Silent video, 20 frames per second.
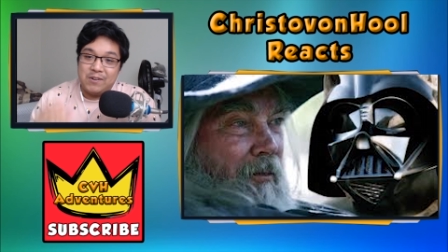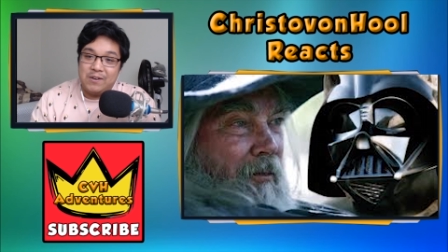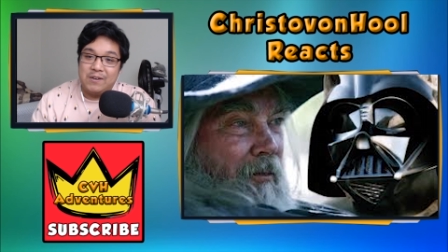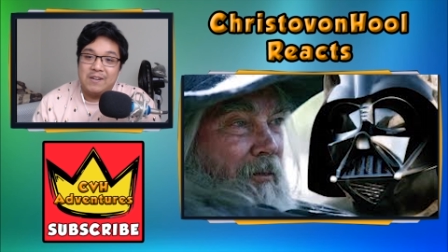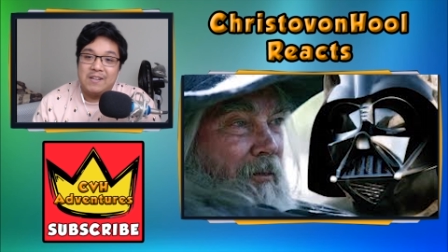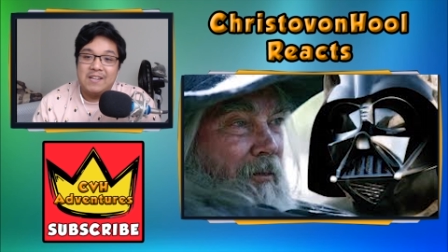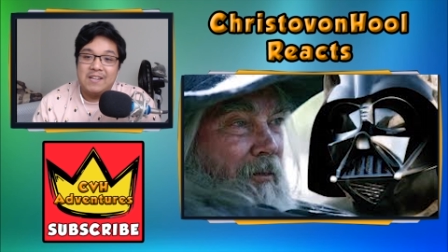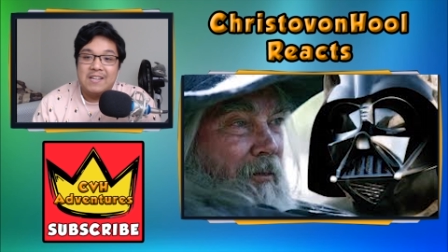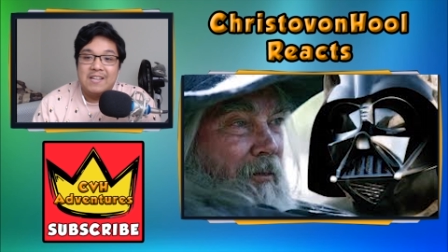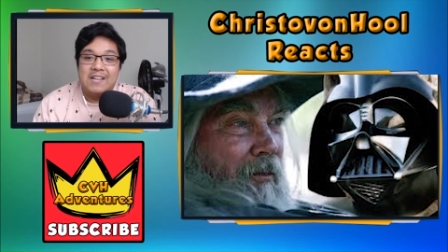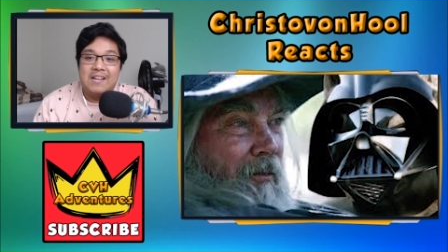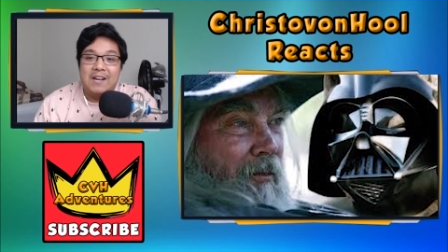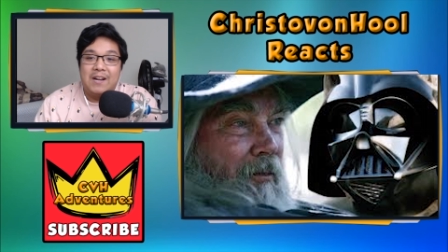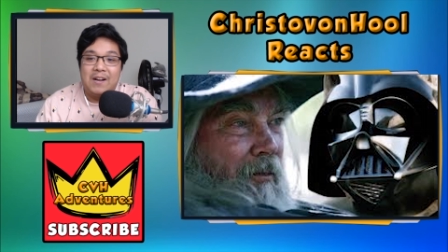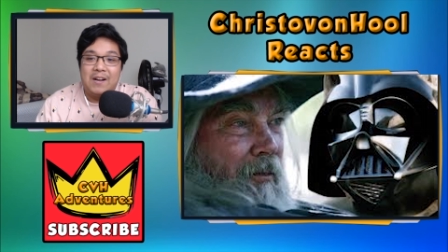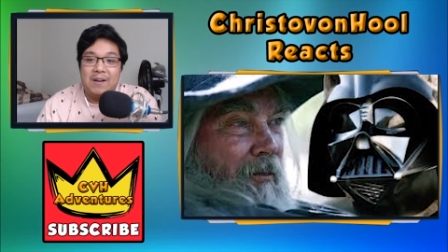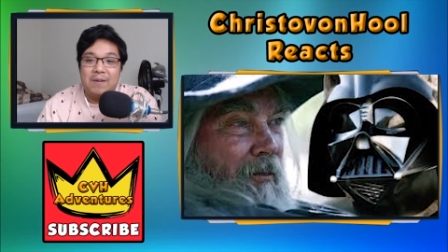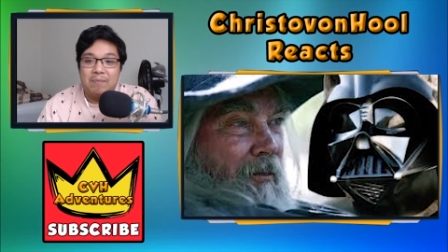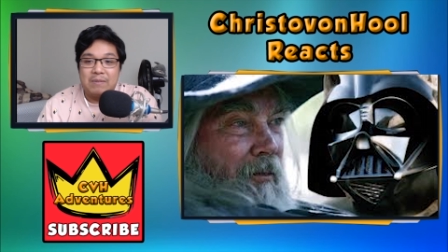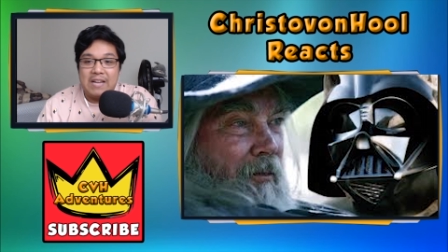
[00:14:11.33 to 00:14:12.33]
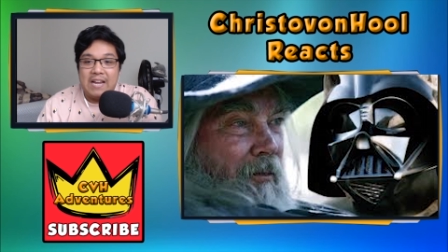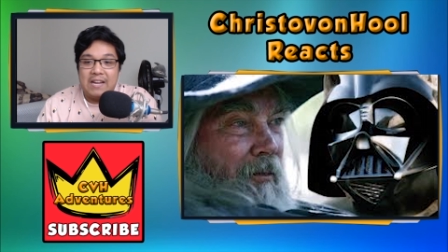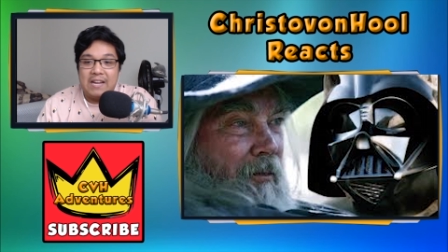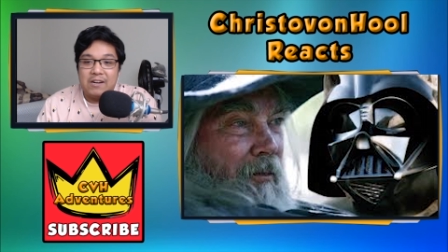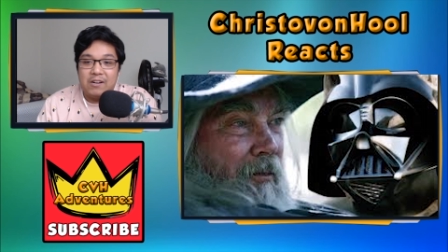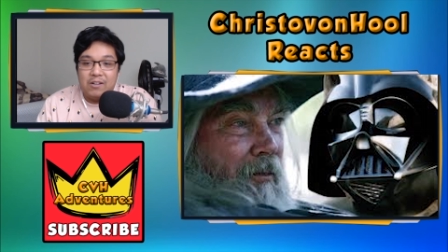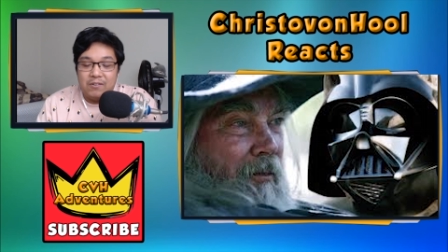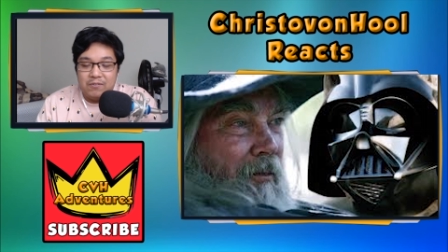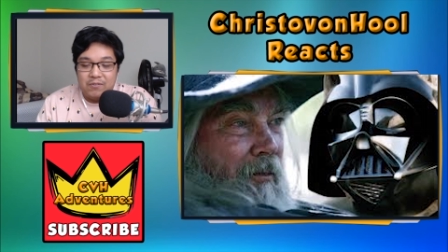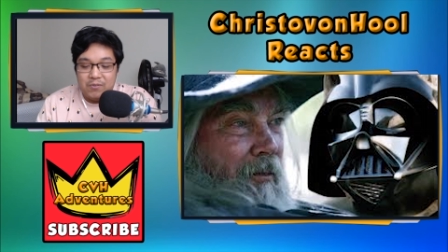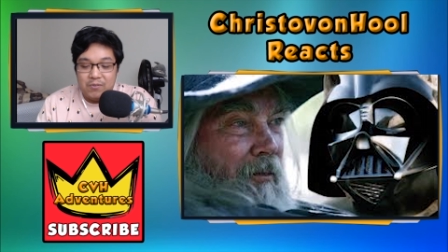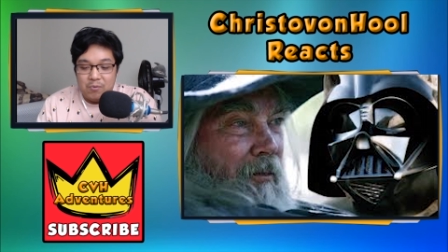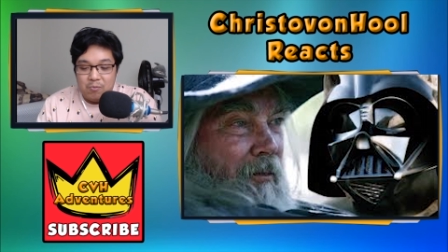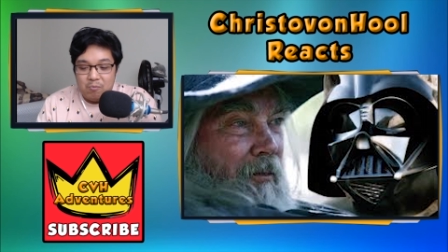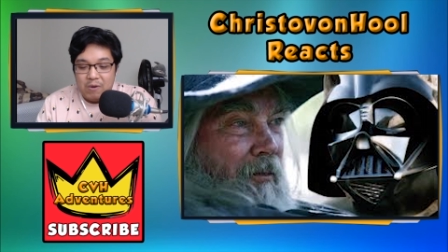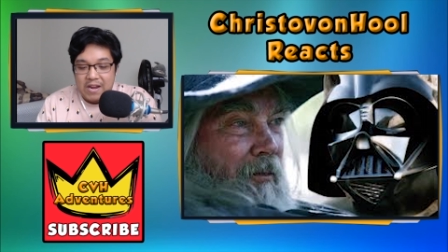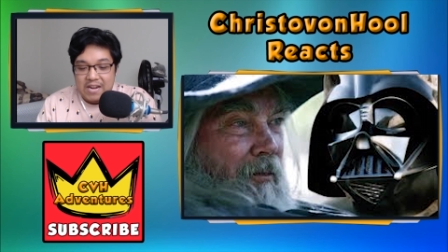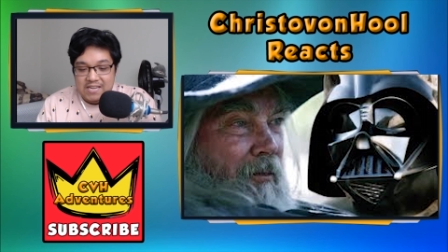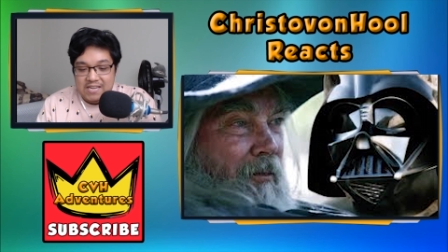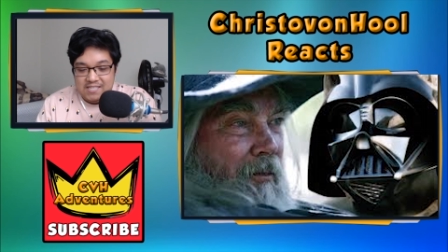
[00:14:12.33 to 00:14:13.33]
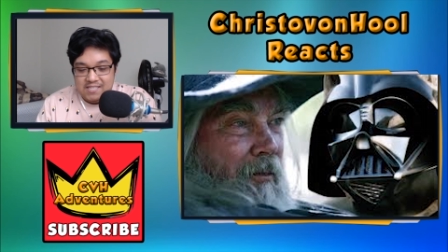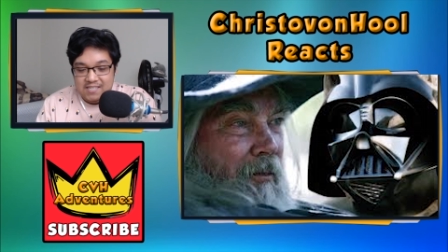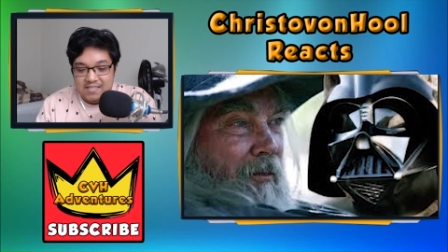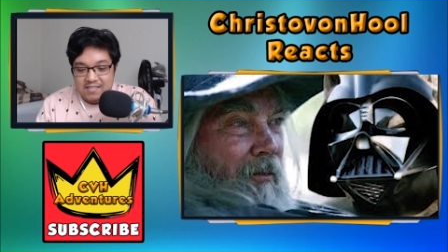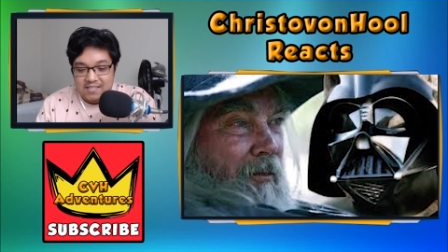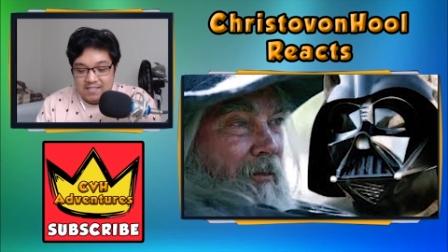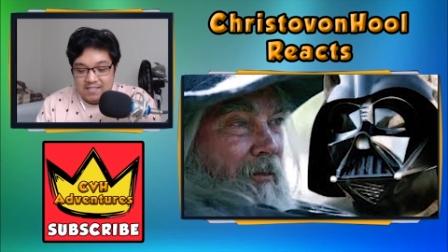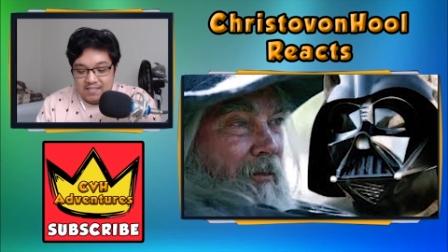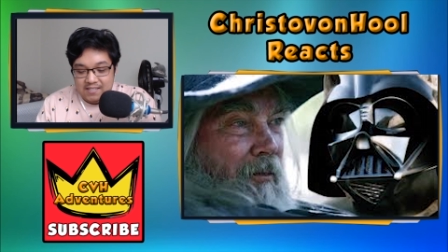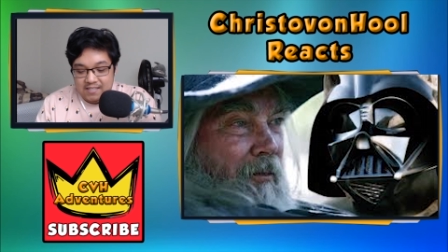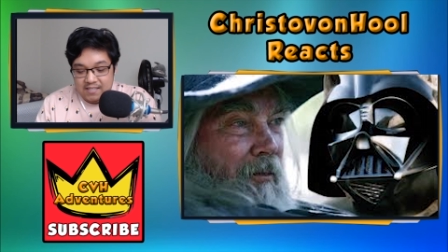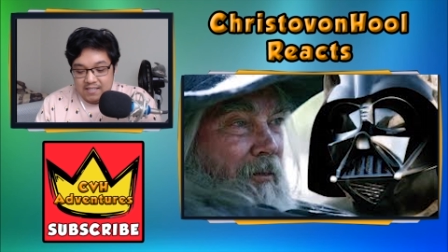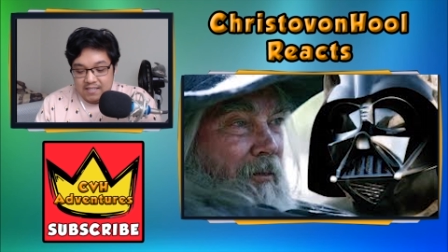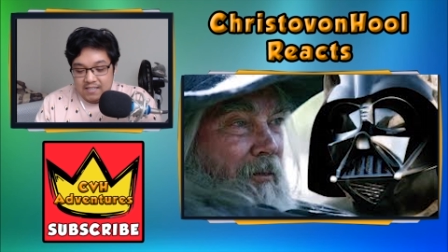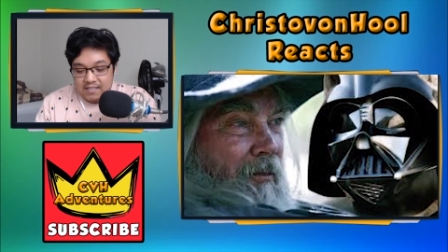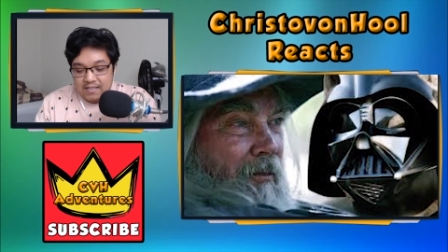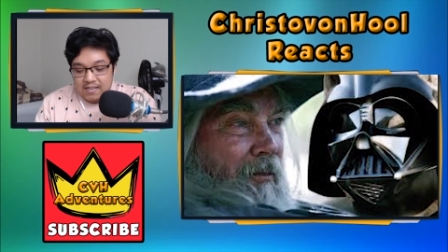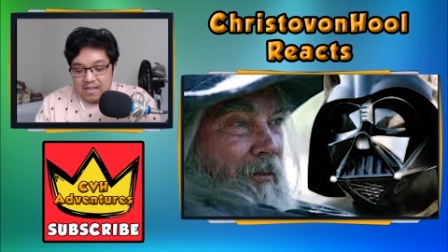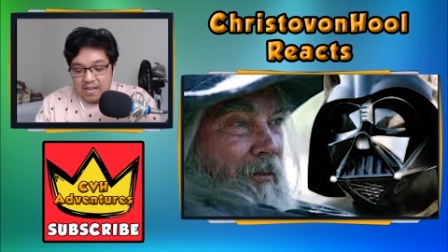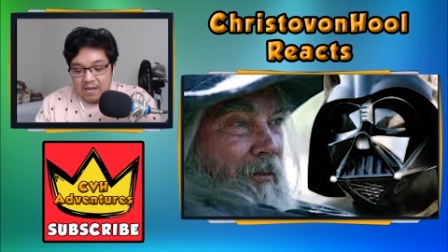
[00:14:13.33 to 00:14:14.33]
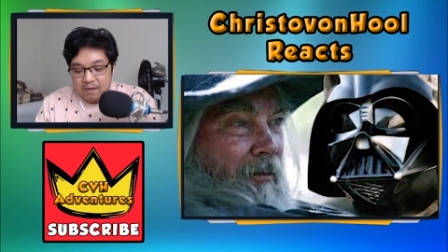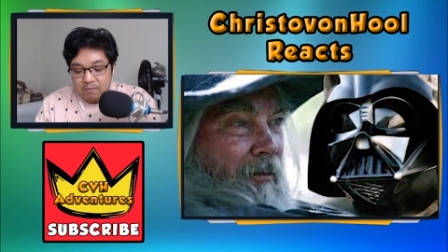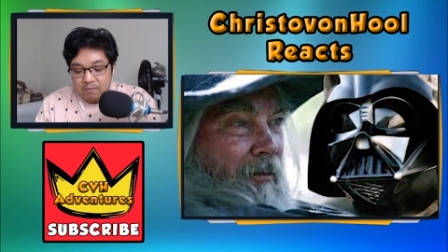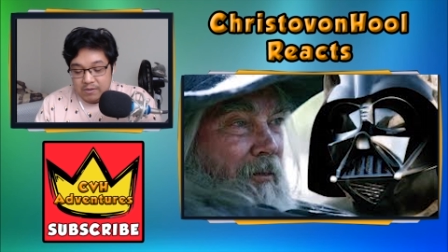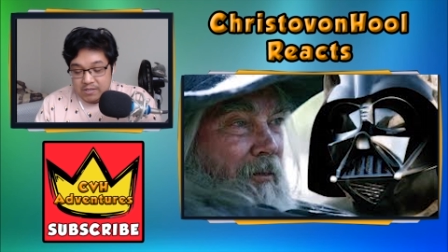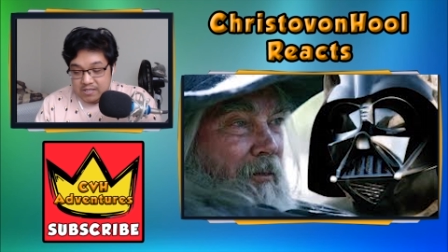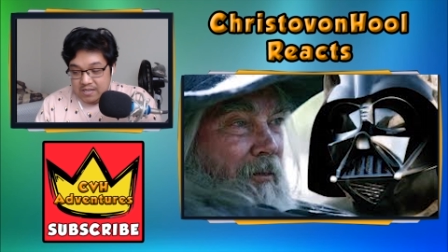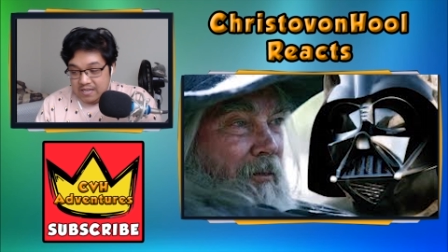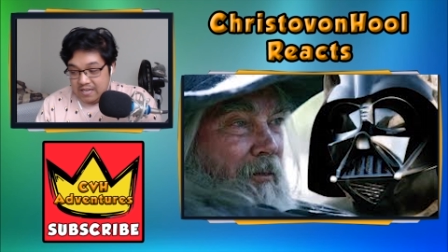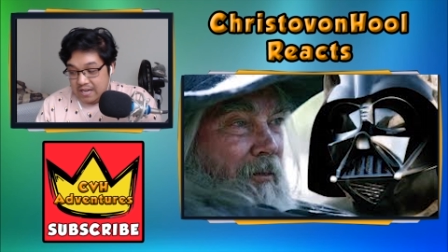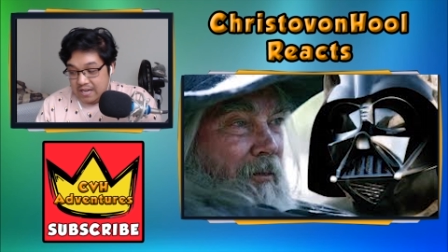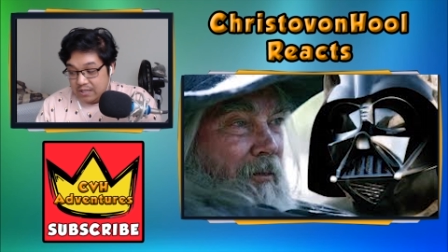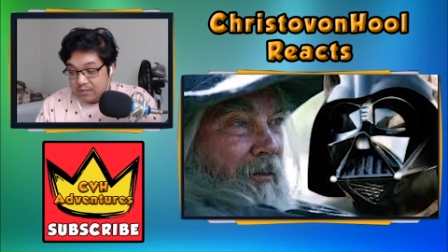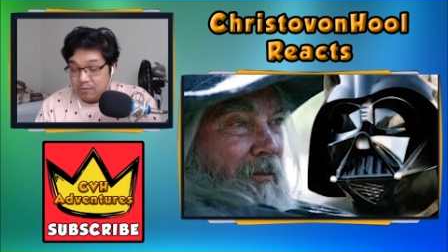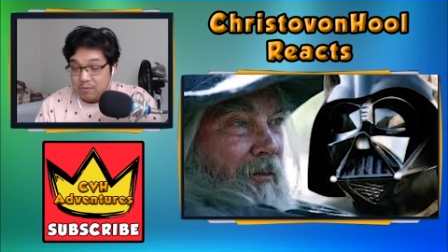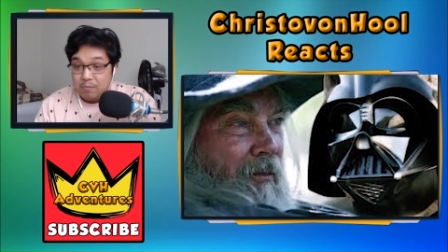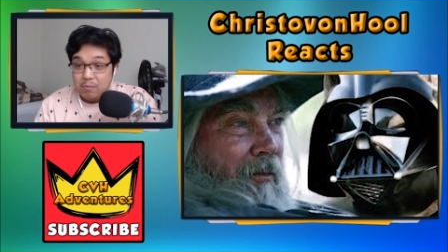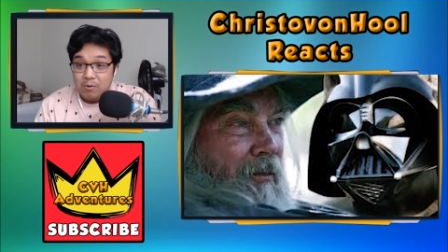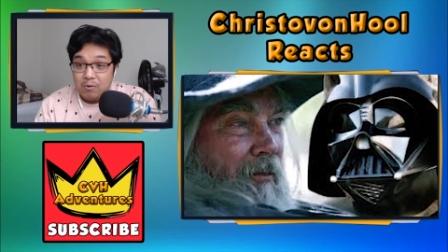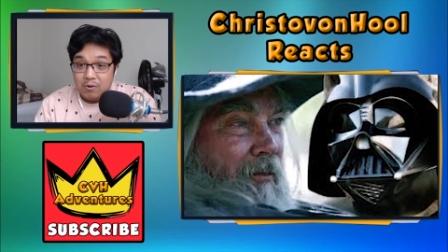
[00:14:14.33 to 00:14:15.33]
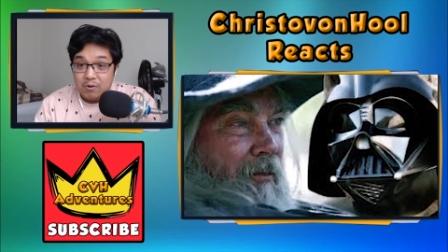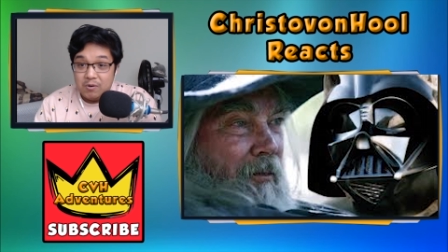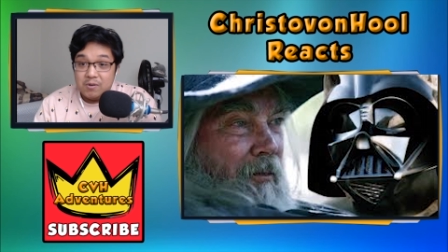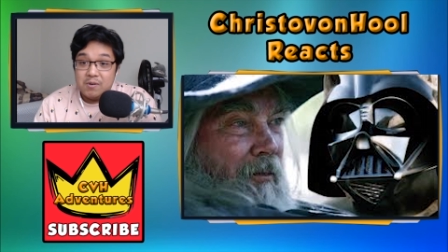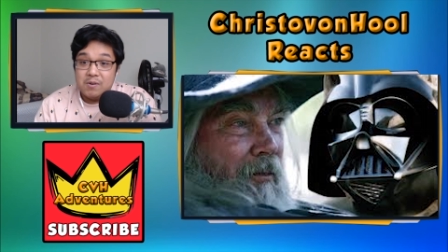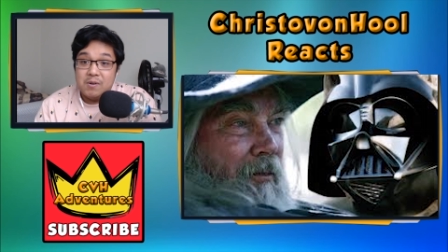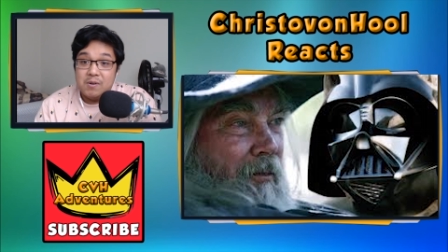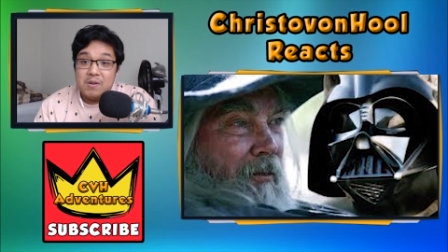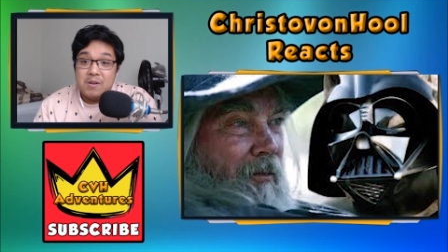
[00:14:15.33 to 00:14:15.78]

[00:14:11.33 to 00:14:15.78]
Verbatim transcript: in um, Gandalf the White uh, when he gets reborn,